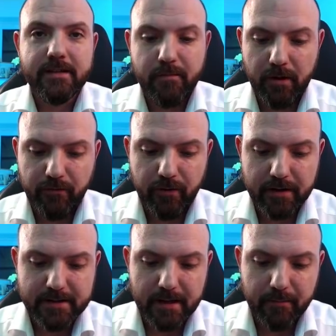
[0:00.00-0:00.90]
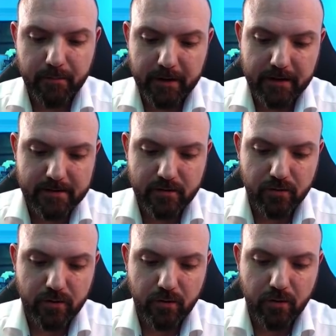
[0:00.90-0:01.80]
as well, for example, but as
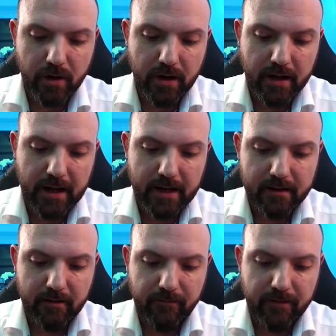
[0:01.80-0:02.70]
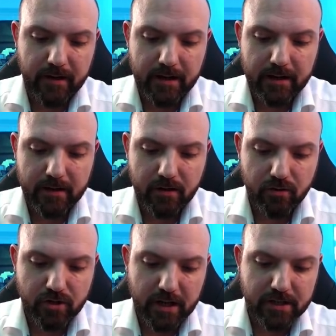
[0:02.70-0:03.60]
soon you edit the filling and you
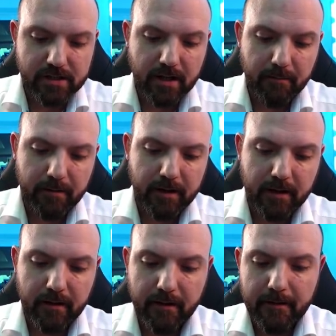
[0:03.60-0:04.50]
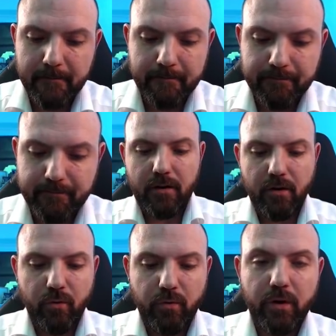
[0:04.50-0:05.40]
change something, you
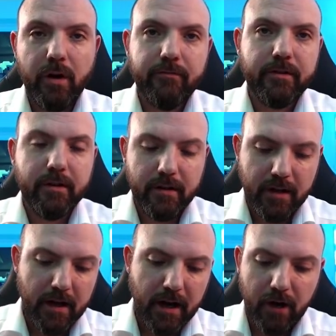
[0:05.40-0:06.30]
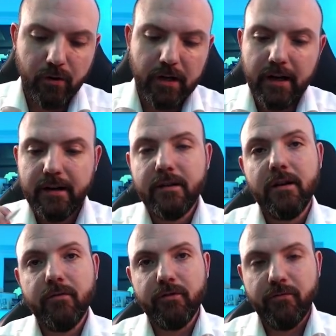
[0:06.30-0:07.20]
know, you have the outline and you
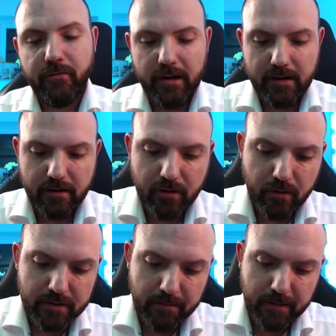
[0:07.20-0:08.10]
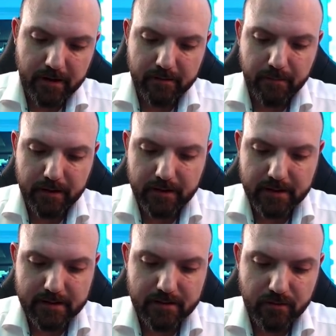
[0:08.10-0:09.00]
have the fill and it goes apart, but
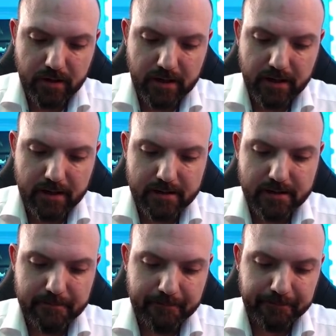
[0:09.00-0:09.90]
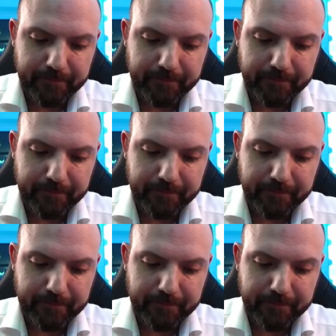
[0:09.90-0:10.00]
this is really nice.